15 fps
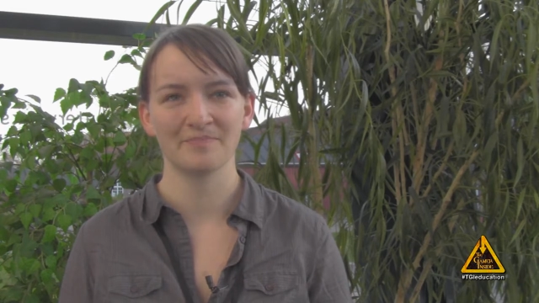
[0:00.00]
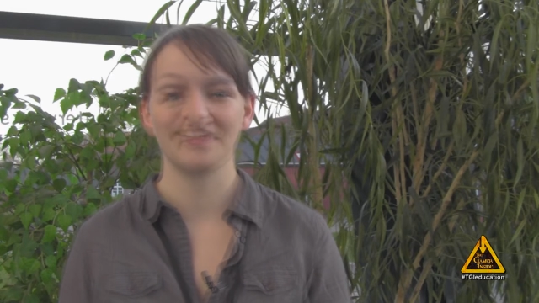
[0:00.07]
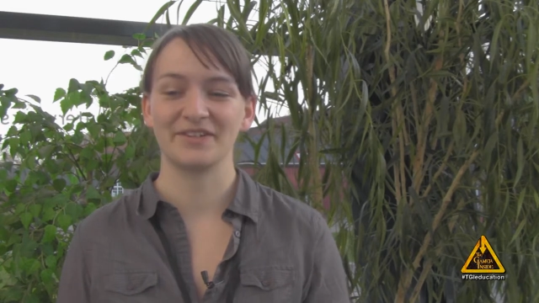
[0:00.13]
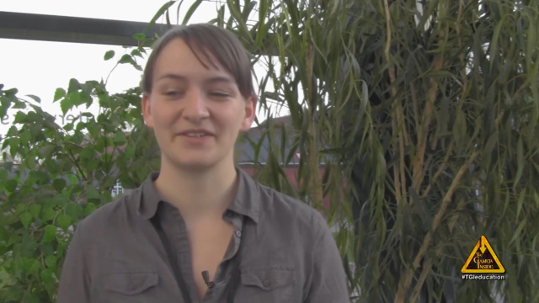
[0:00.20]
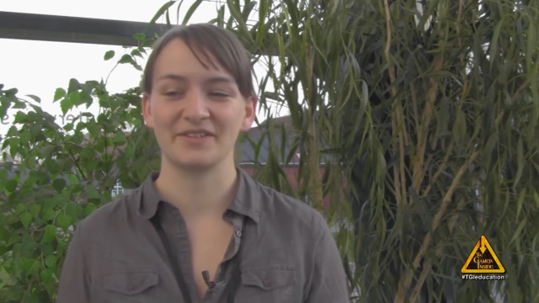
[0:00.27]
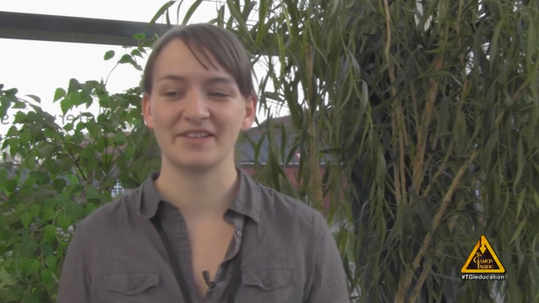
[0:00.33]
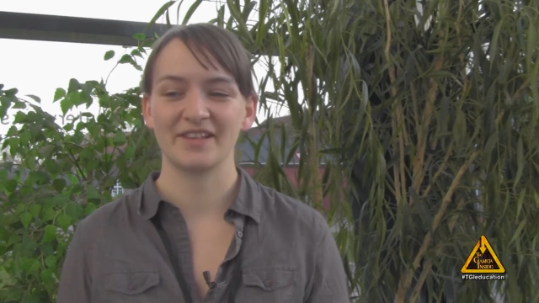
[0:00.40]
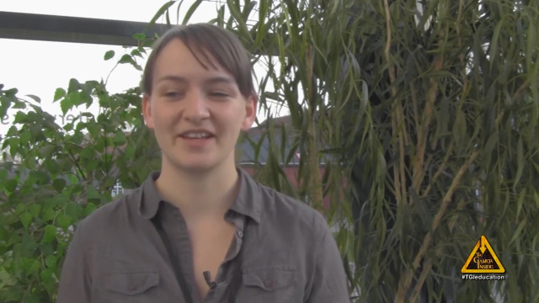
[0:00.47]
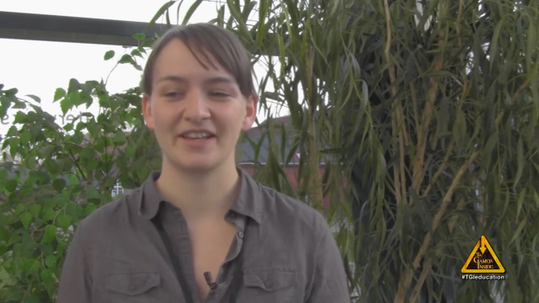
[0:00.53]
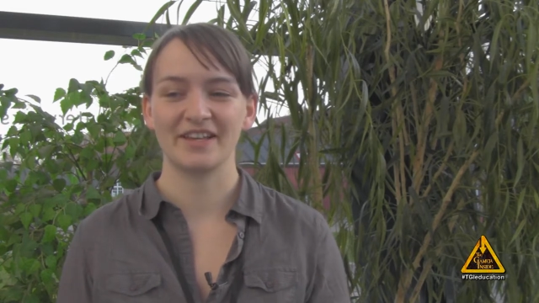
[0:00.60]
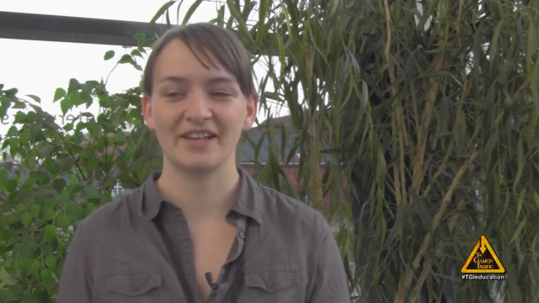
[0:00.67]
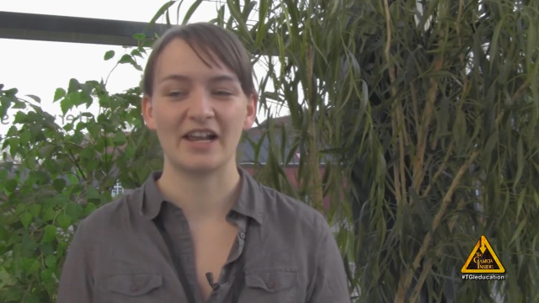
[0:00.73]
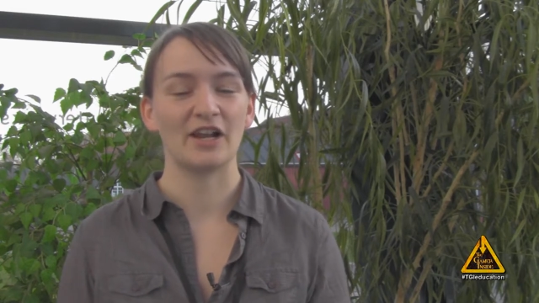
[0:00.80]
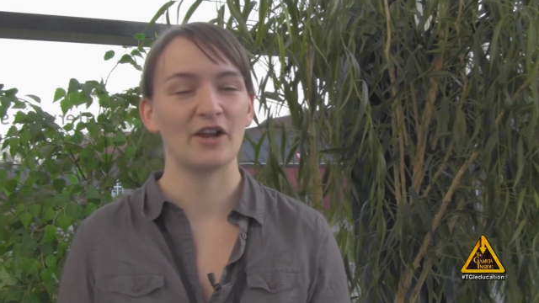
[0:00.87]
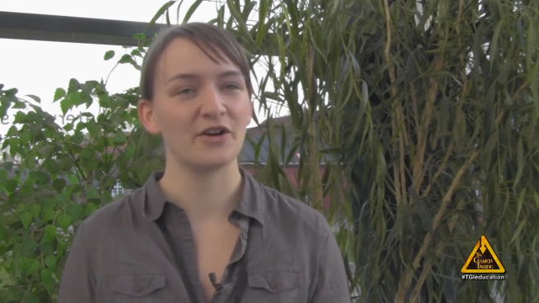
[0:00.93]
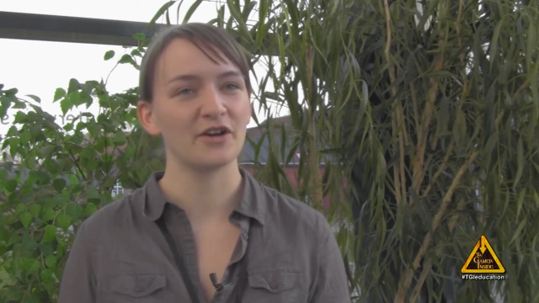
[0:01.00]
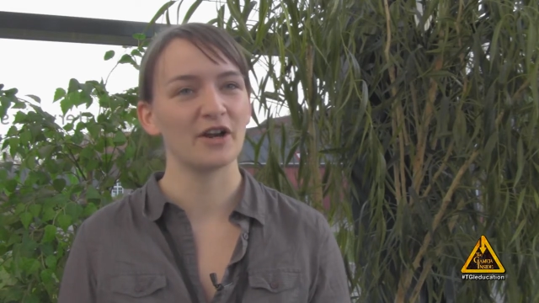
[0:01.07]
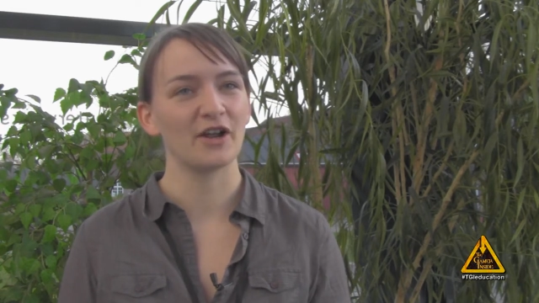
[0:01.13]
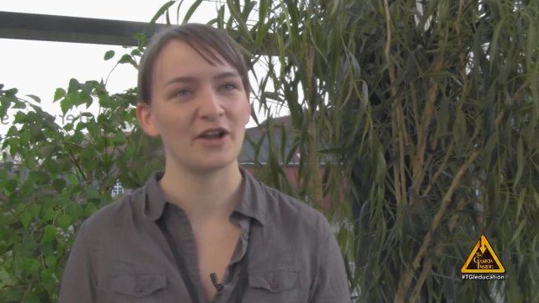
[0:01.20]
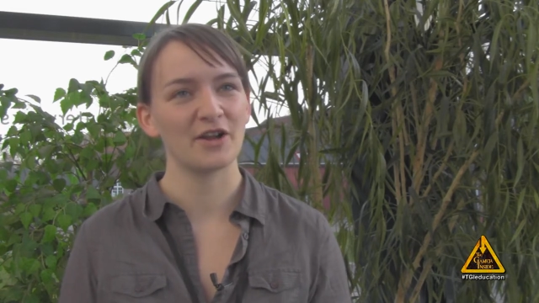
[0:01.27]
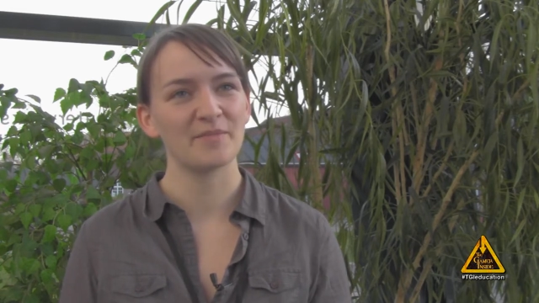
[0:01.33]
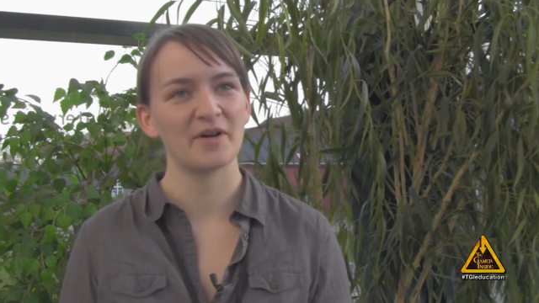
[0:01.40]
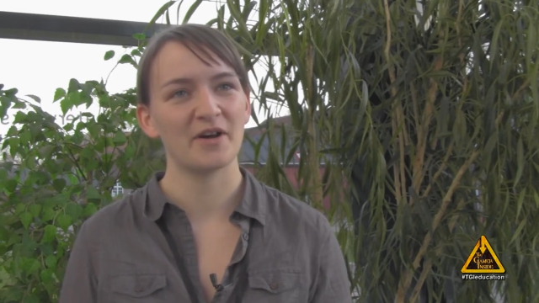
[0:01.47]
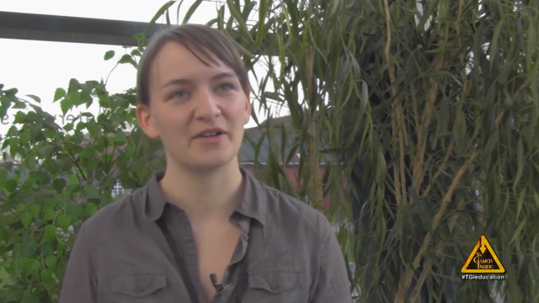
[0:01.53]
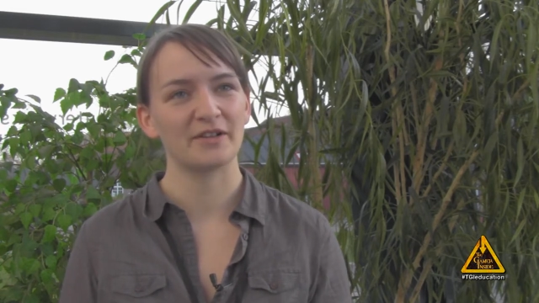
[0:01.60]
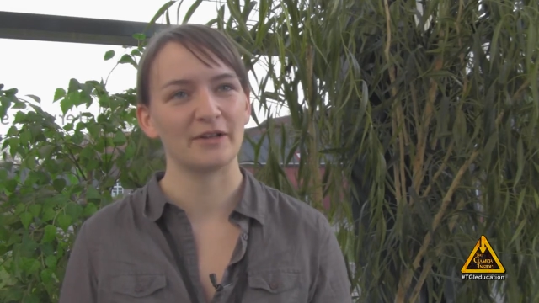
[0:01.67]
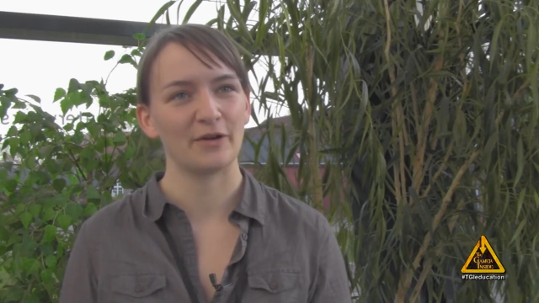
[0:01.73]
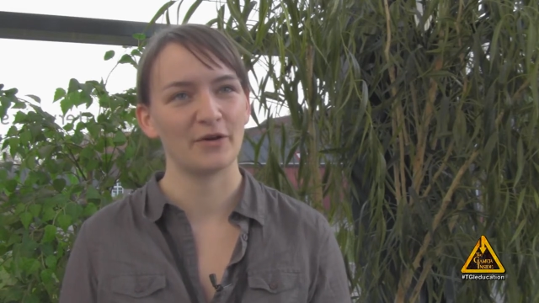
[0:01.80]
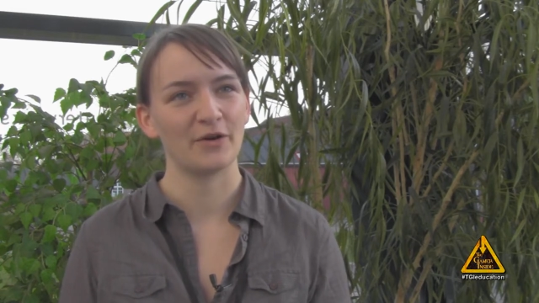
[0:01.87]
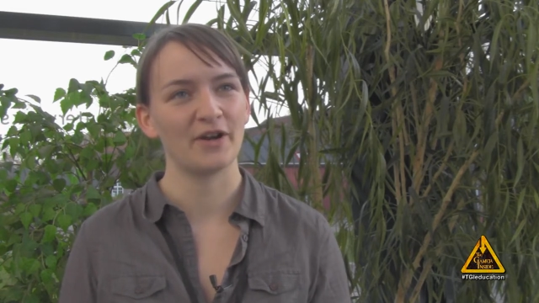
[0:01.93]
So uh, I learned a lot
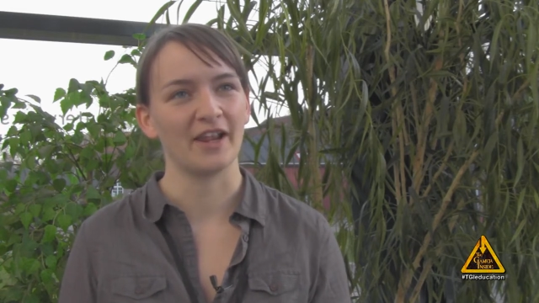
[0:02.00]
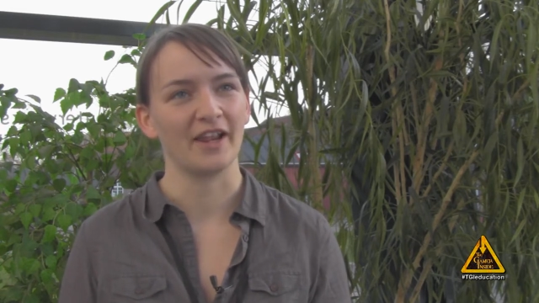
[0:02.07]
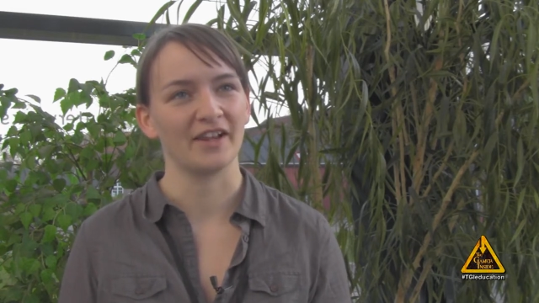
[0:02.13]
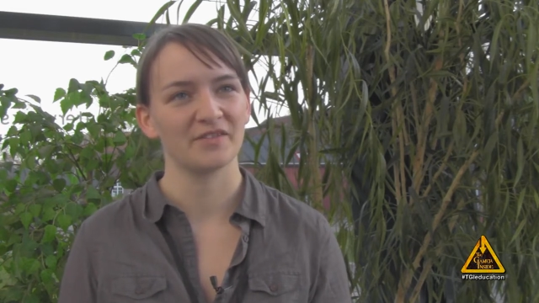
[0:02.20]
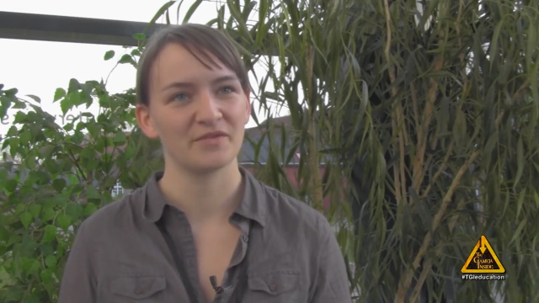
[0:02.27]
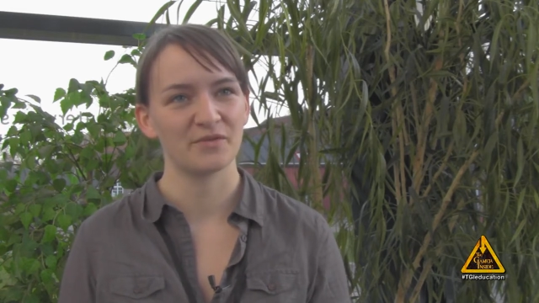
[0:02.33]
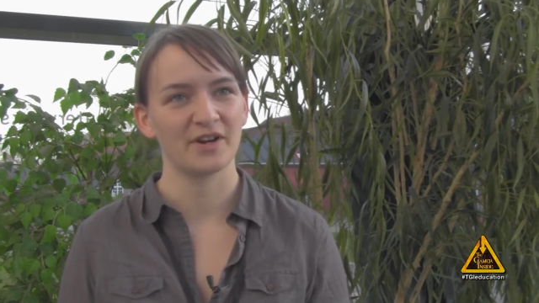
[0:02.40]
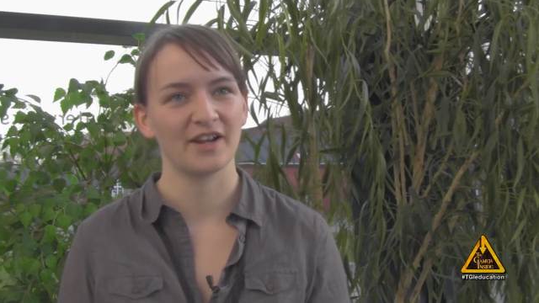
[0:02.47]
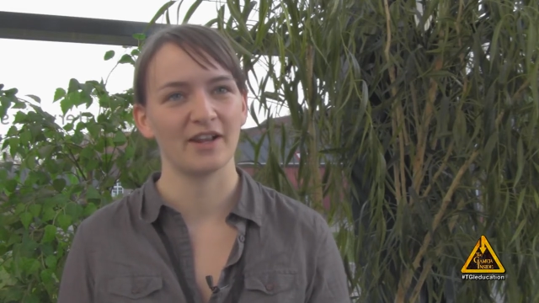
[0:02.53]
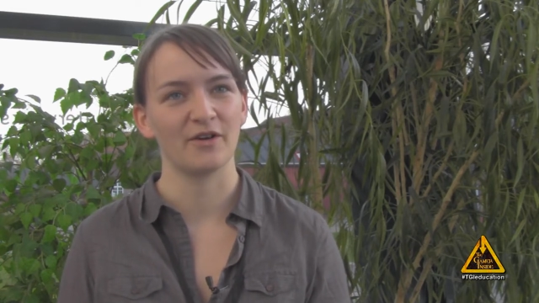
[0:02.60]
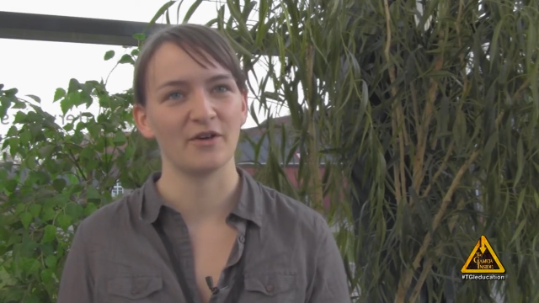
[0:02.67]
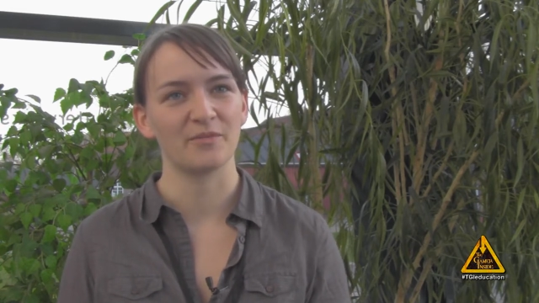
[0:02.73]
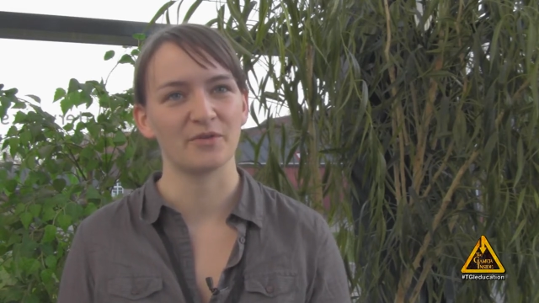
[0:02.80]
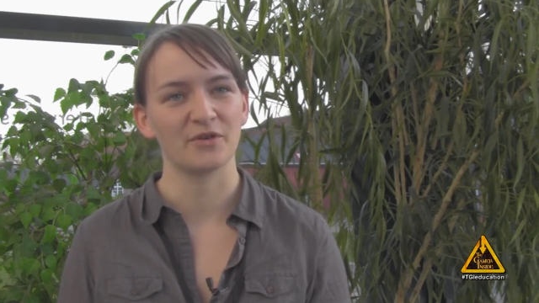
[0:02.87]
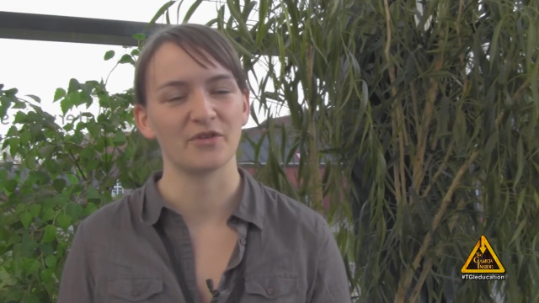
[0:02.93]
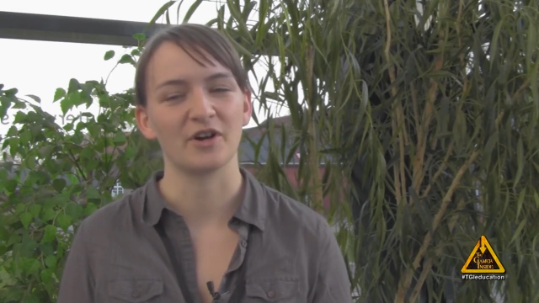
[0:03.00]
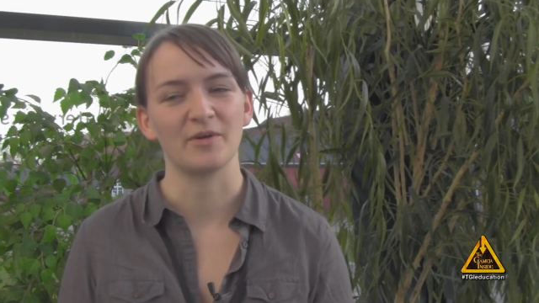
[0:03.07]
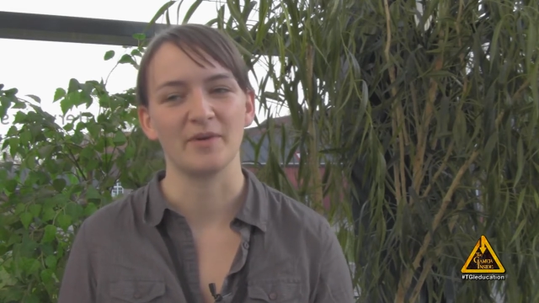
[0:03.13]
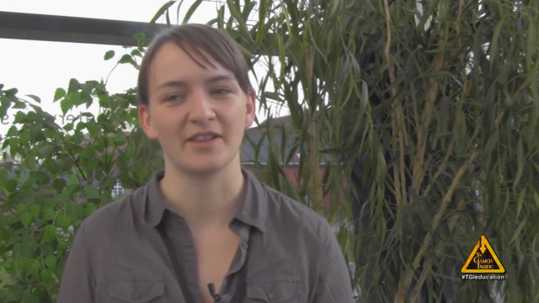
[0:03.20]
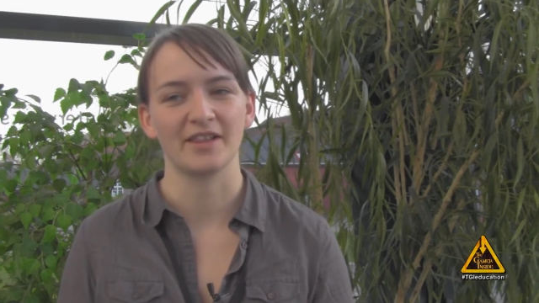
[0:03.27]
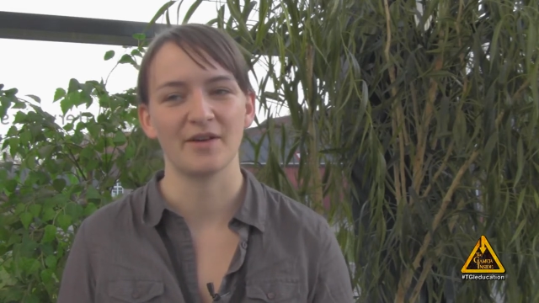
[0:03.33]
about learning when I learned programming.